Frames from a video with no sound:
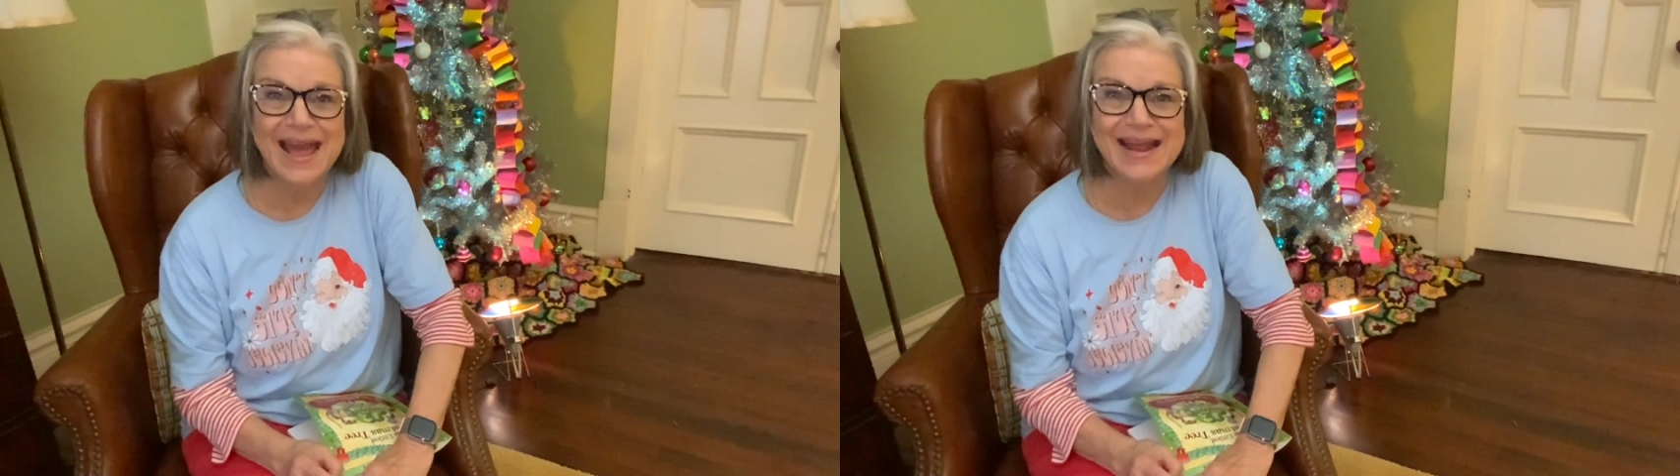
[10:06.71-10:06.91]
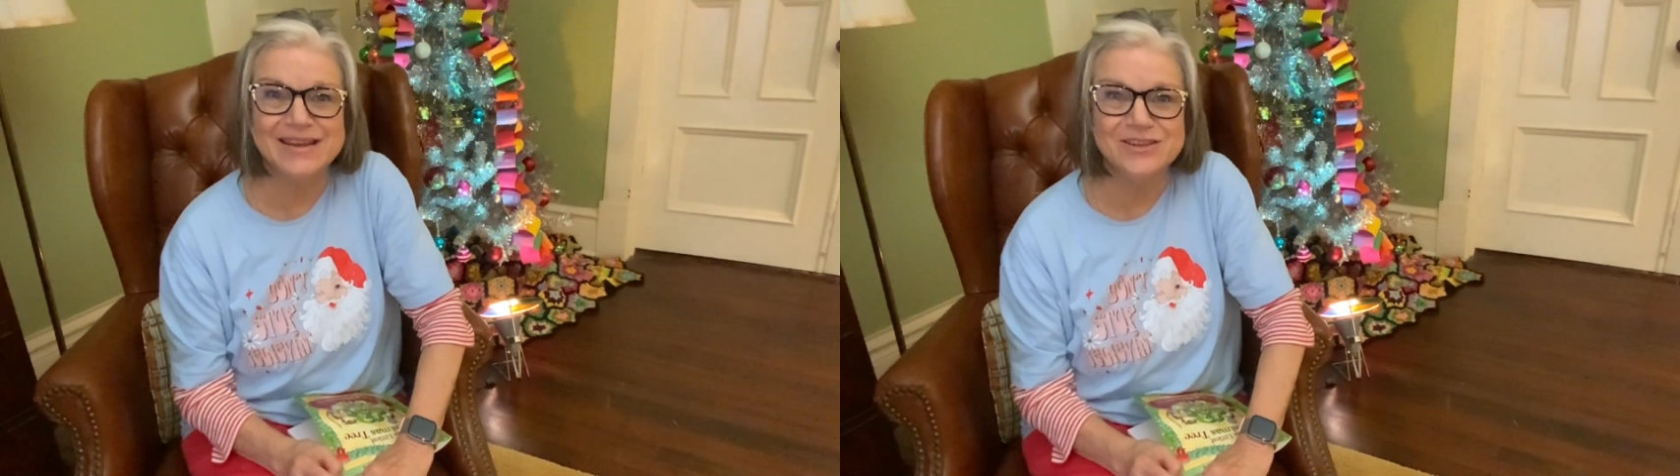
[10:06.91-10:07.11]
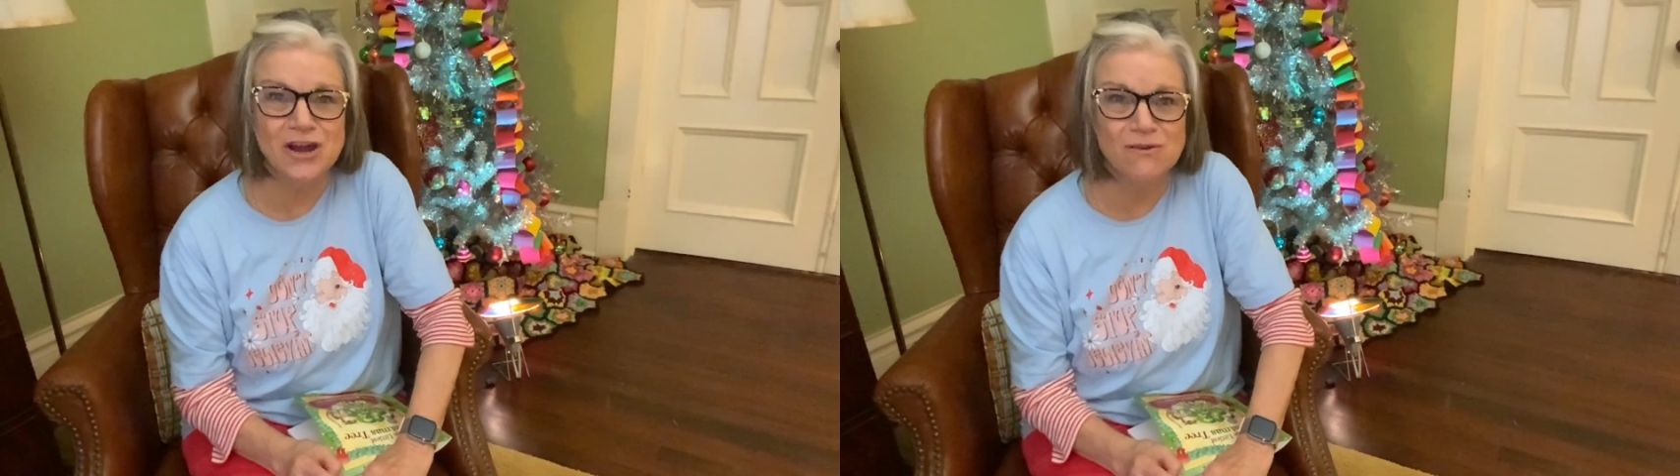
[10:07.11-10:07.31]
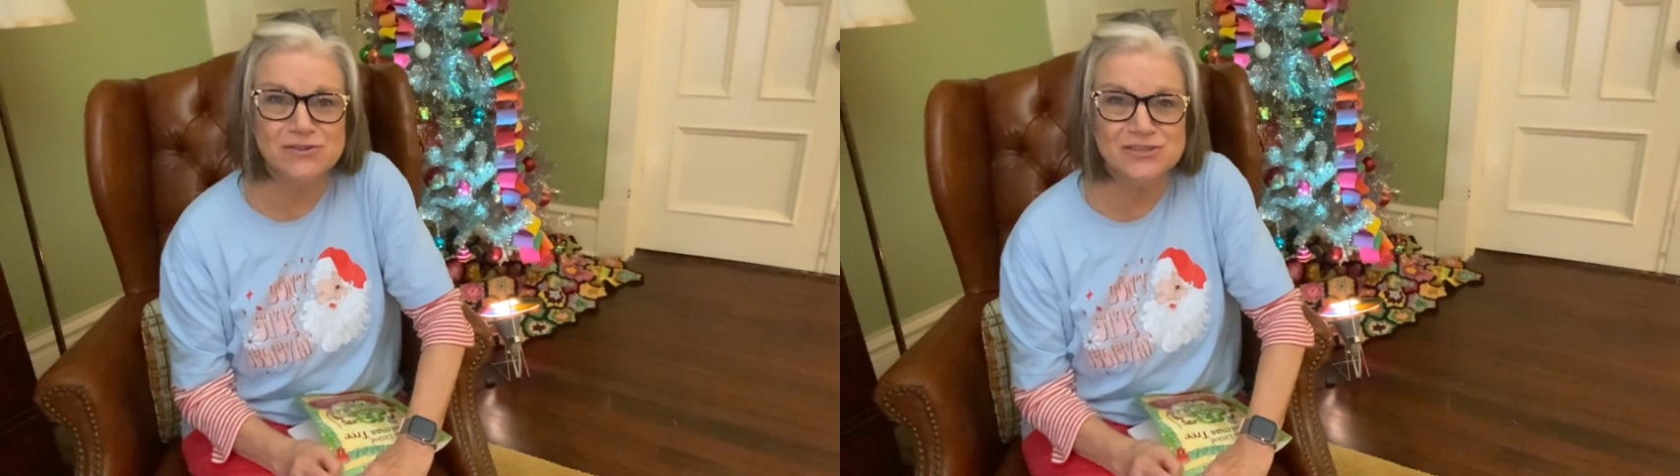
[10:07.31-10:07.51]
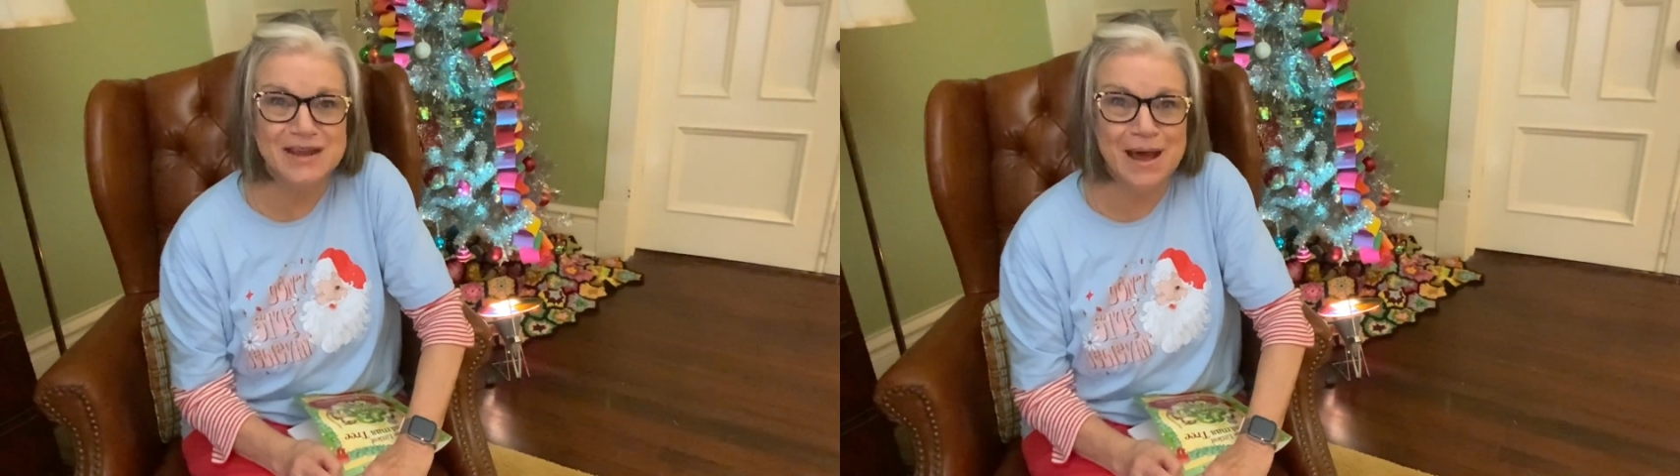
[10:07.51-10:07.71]
and don't
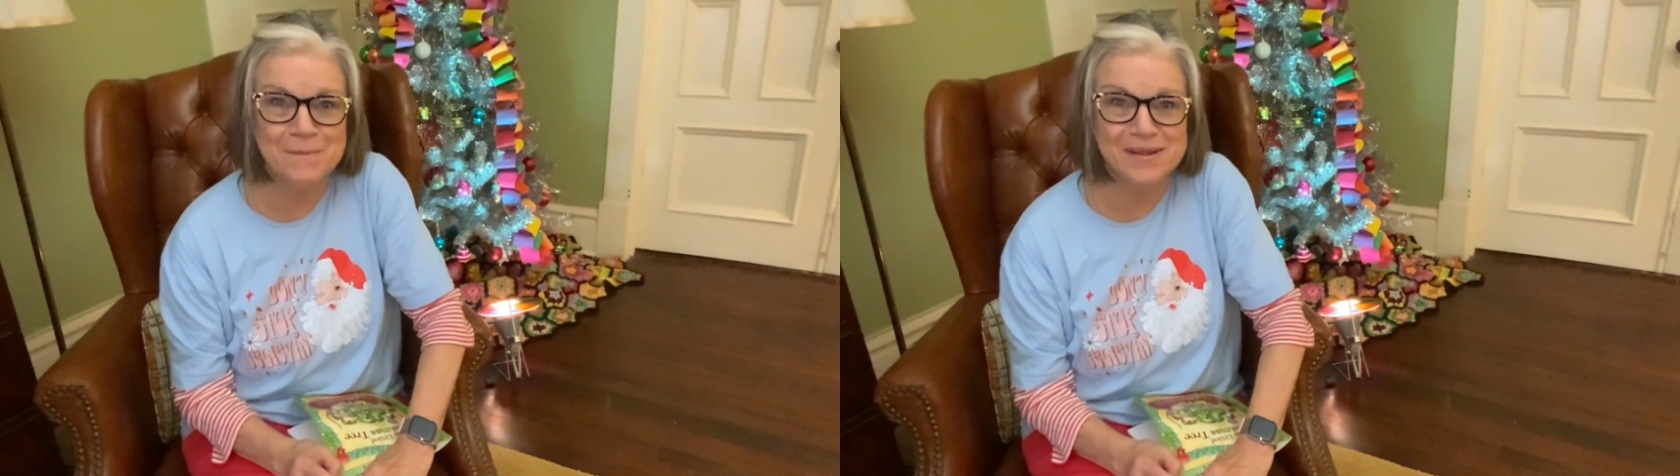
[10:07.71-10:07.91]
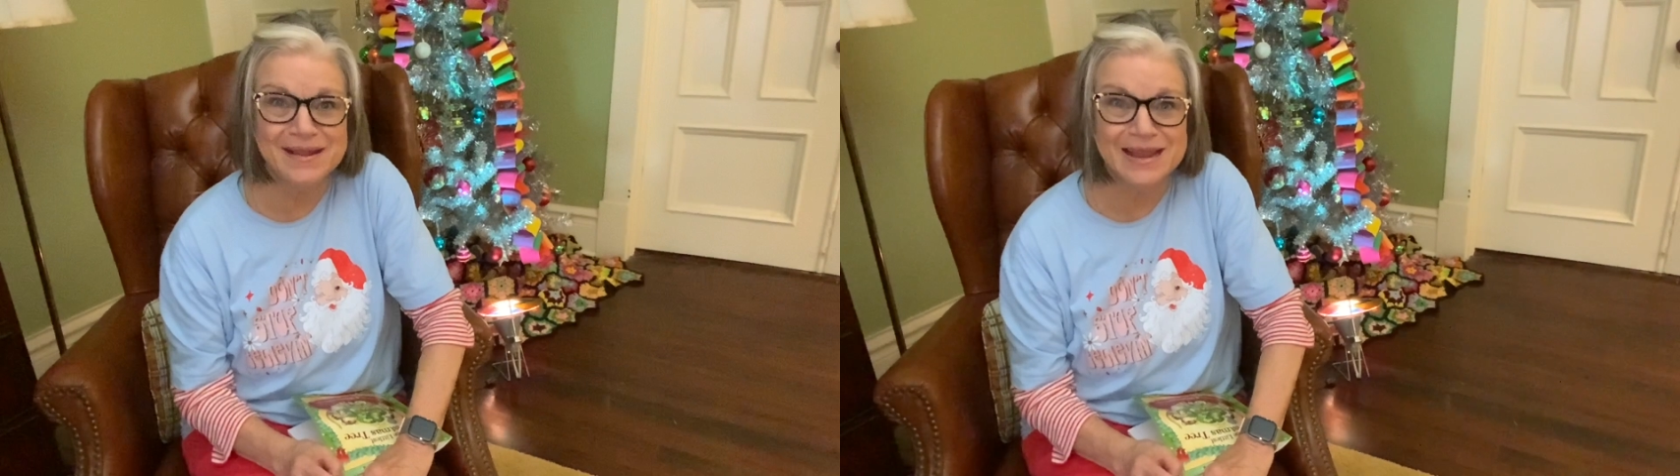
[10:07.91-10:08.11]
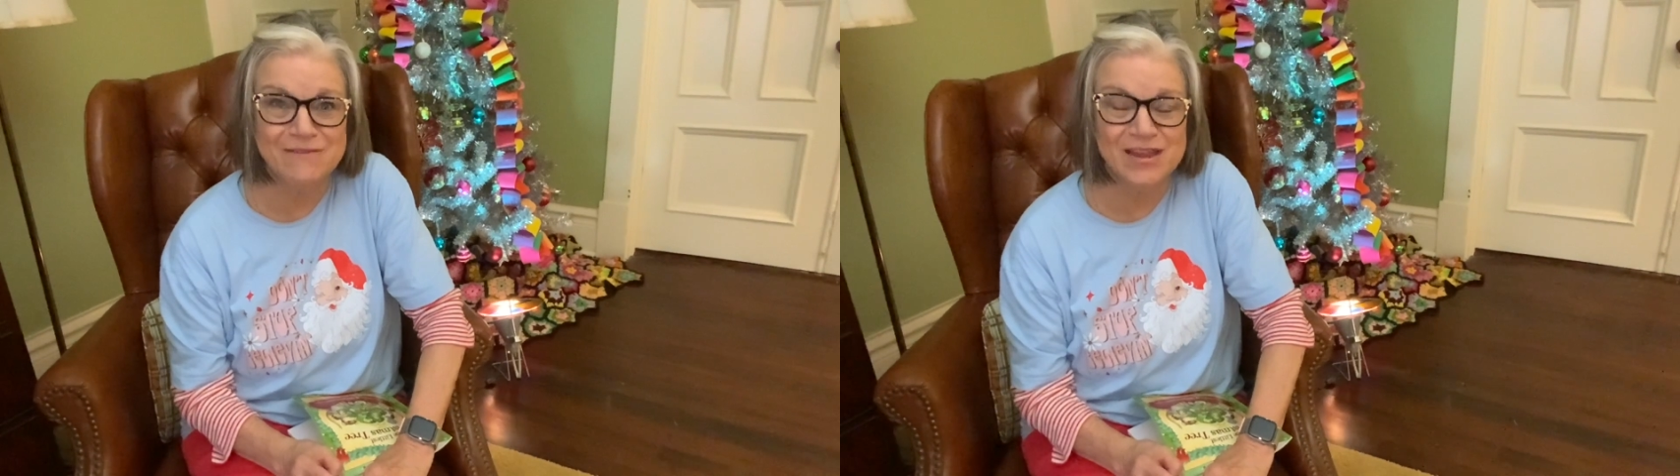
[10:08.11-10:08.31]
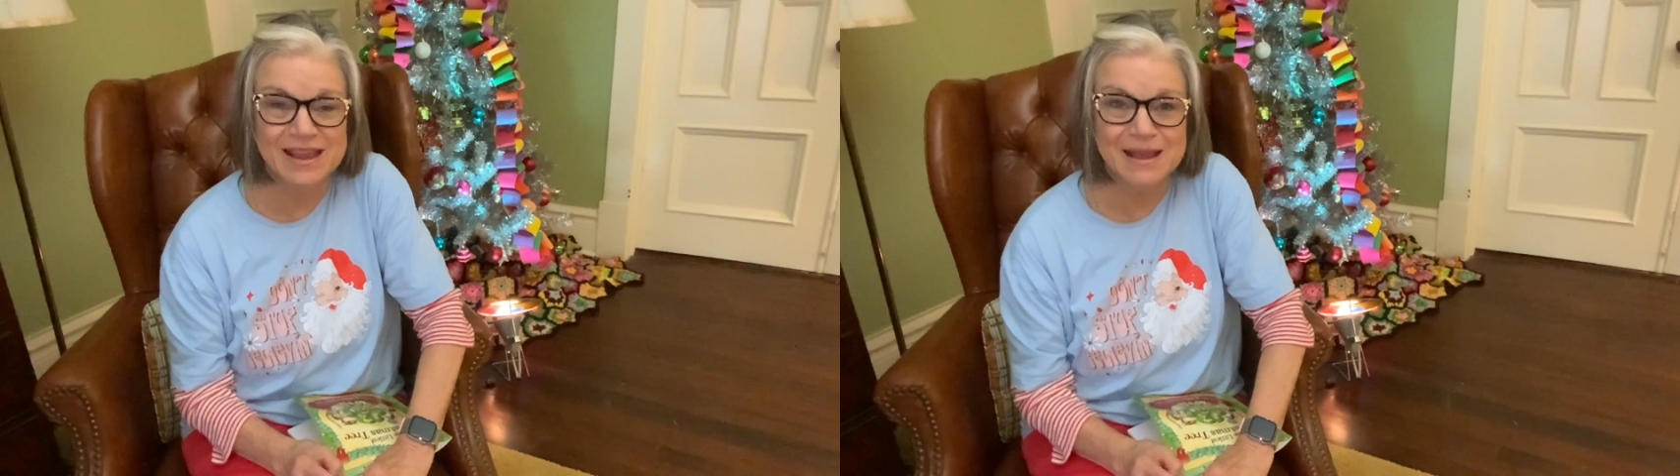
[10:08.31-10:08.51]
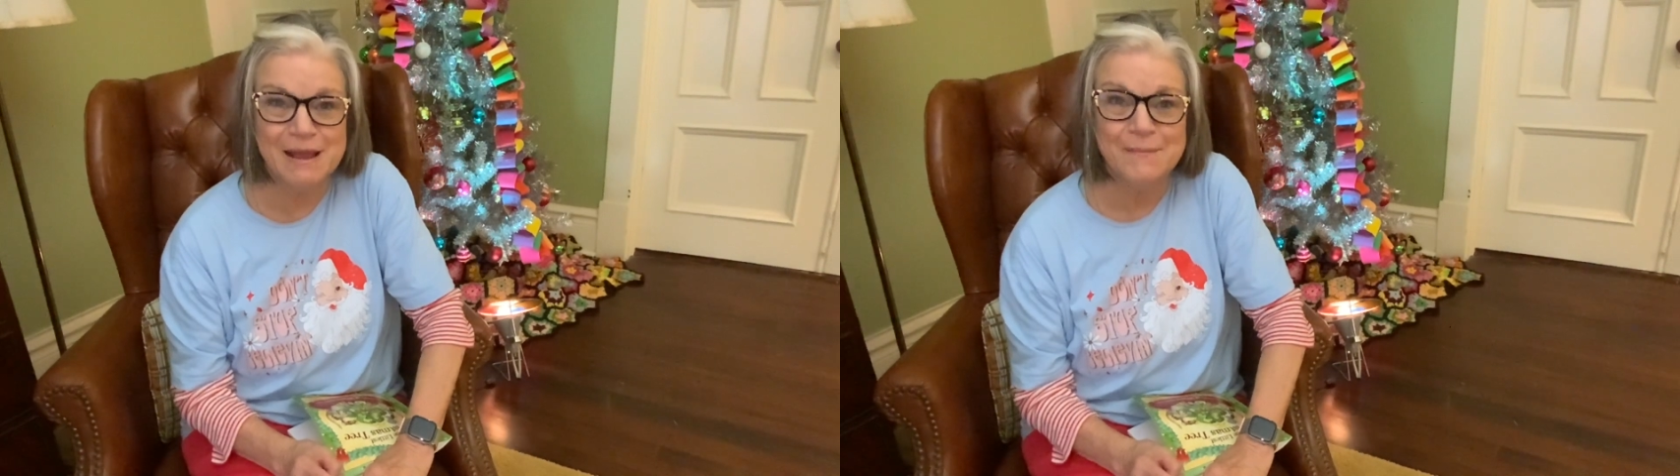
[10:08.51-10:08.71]
stop believing.